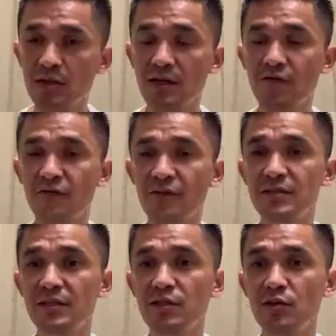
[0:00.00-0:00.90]
toughness
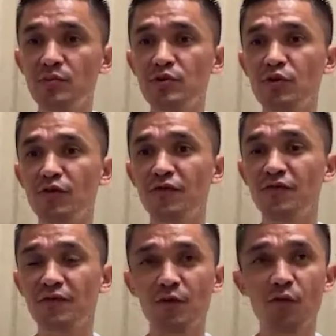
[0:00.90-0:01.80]
in terms of
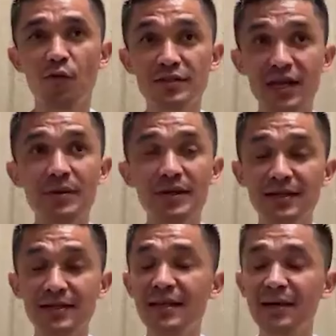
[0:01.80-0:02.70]
what's happening
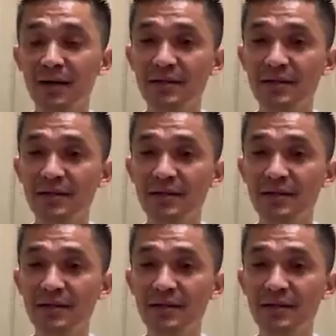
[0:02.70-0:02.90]
in the game,